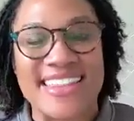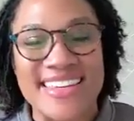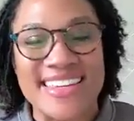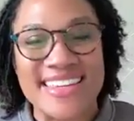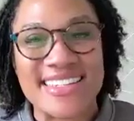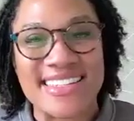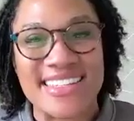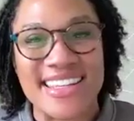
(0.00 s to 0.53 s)

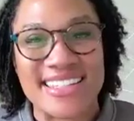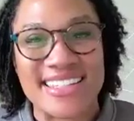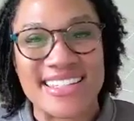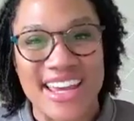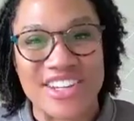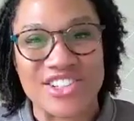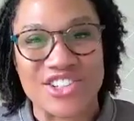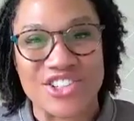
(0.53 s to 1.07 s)
this
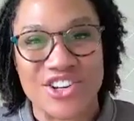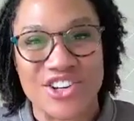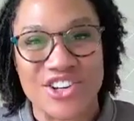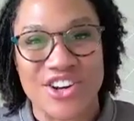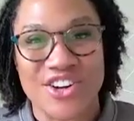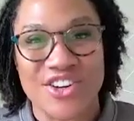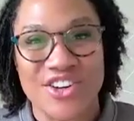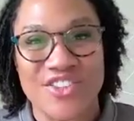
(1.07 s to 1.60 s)
takes
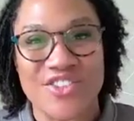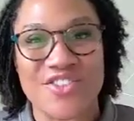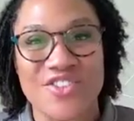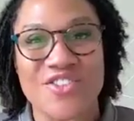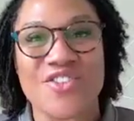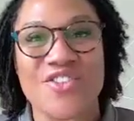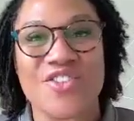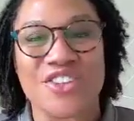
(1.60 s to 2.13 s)
your
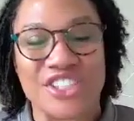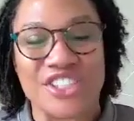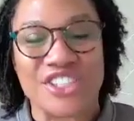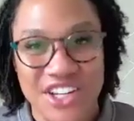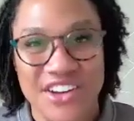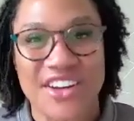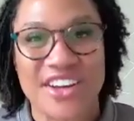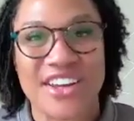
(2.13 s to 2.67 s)

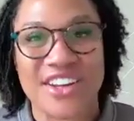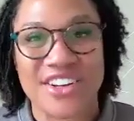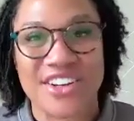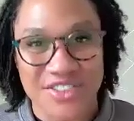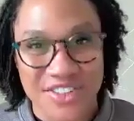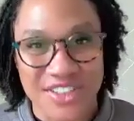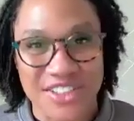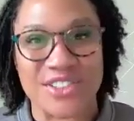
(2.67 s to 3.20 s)

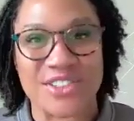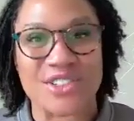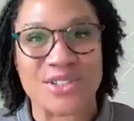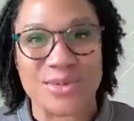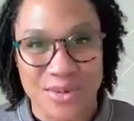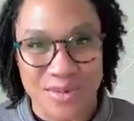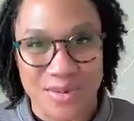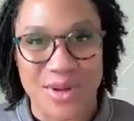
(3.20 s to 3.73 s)
Rogerian
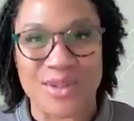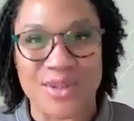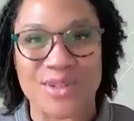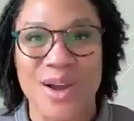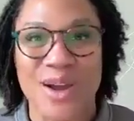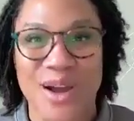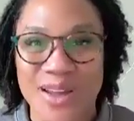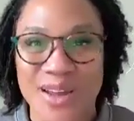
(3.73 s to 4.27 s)
Research
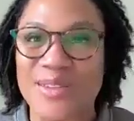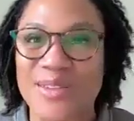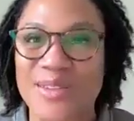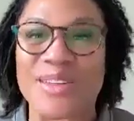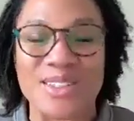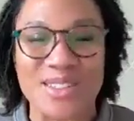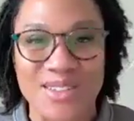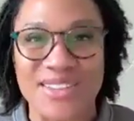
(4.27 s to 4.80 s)
Proposal
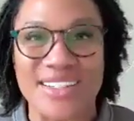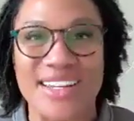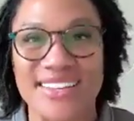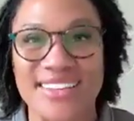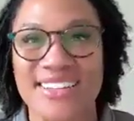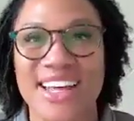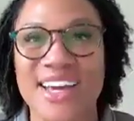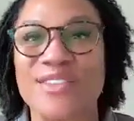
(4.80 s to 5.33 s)
argument to
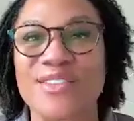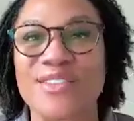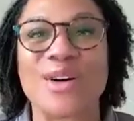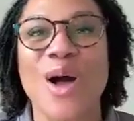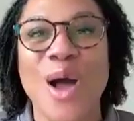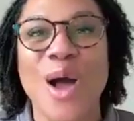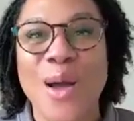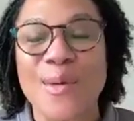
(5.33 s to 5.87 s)
another
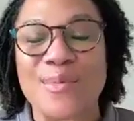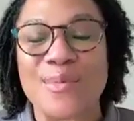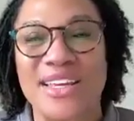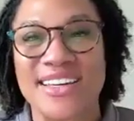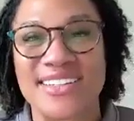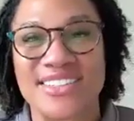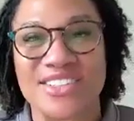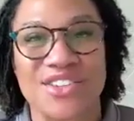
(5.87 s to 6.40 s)
level,
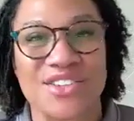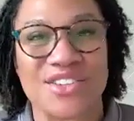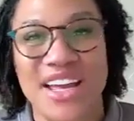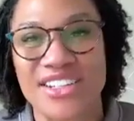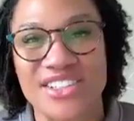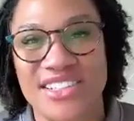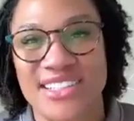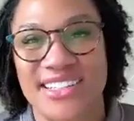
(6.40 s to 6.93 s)
because you're
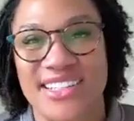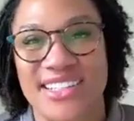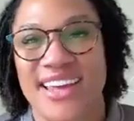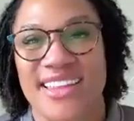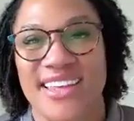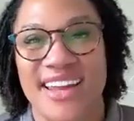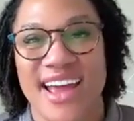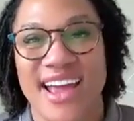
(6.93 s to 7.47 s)
not just
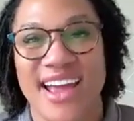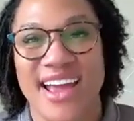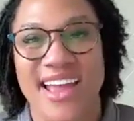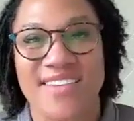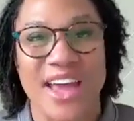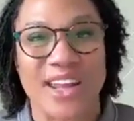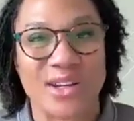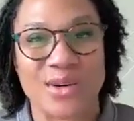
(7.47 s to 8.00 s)
saying that I
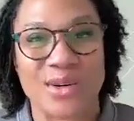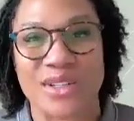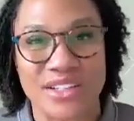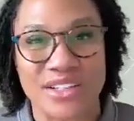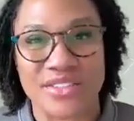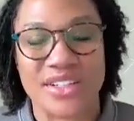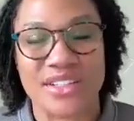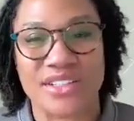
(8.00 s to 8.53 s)
have
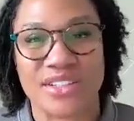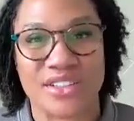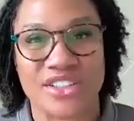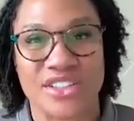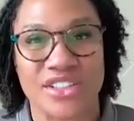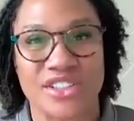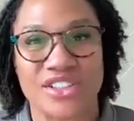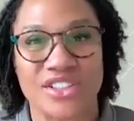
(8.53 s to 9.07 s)
adequately
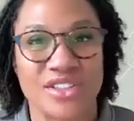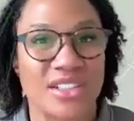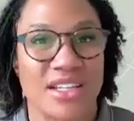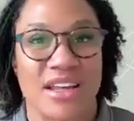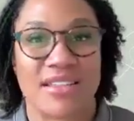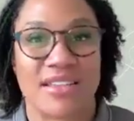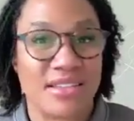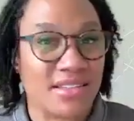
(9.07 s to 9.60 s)
researched this, you're
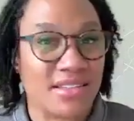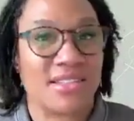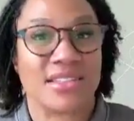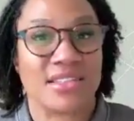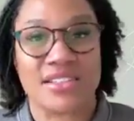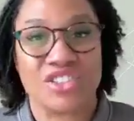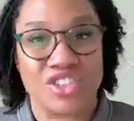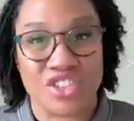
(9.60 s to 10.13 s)
saying this is
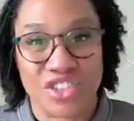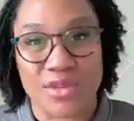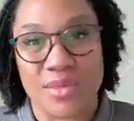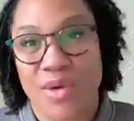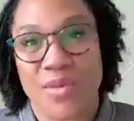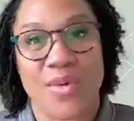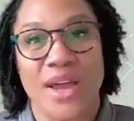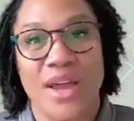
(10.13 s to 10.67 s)
a
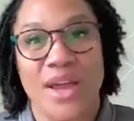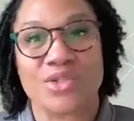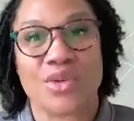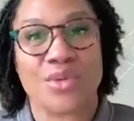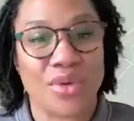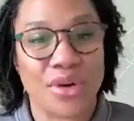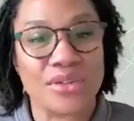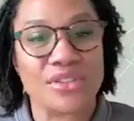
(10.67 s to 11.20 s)
legitimate way to
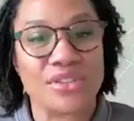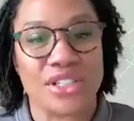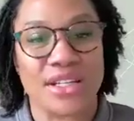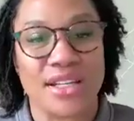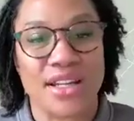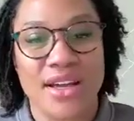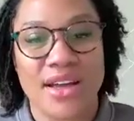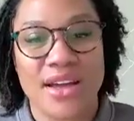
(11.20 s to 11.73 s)
approach
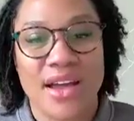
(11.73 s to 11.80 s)
it.